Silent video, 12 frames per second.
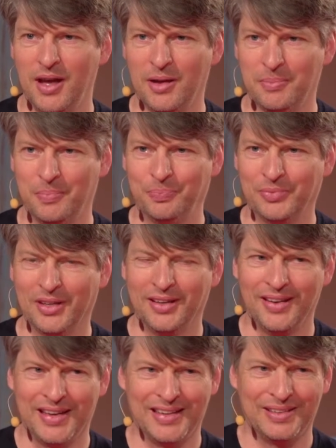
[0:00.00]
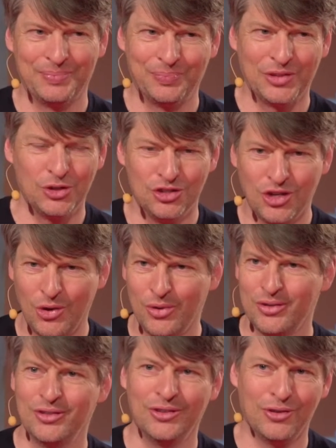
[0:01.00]
Like you
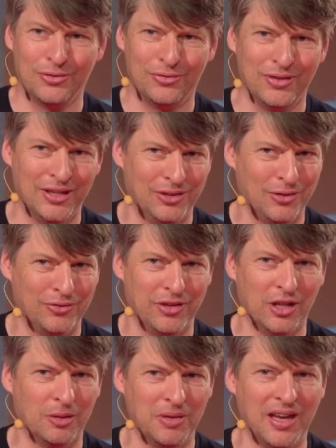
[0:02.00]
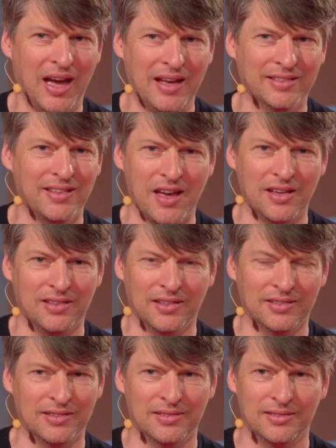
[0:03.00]
show in your film, he has
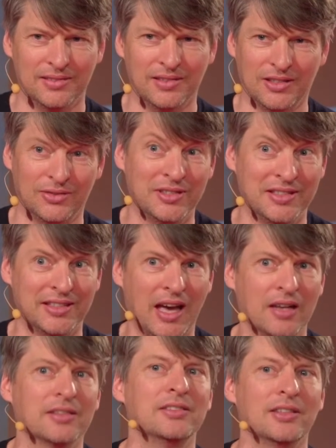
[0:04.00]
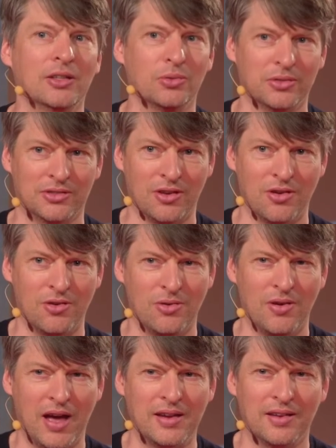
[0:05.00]
like this physicality
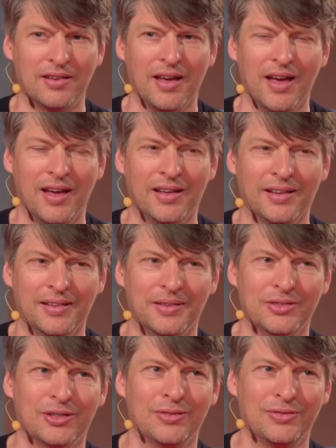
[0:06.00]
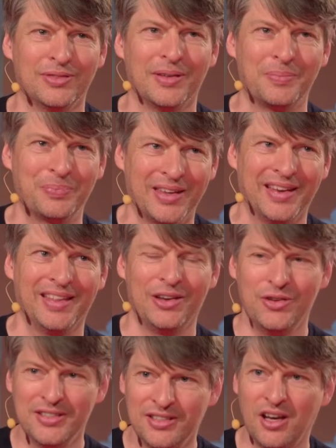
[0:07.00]
also, and sort of
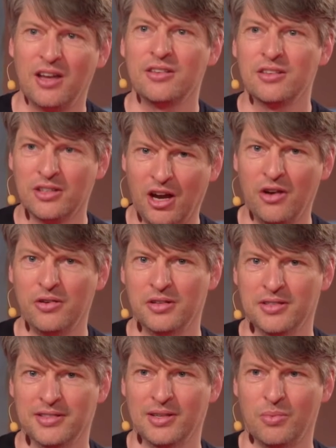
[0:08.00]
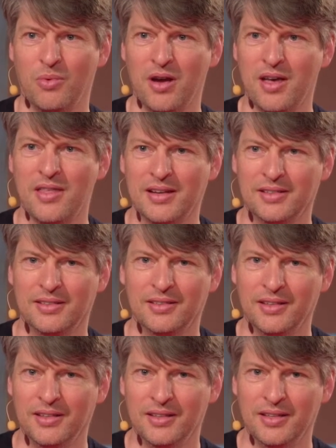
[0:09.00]
there is an undercurrent somewhere
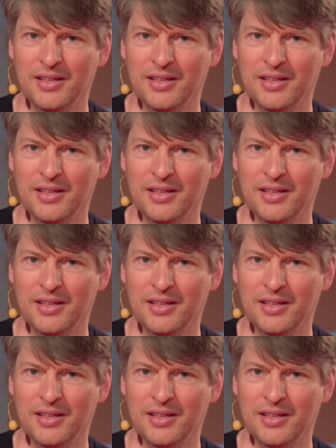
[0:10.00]
that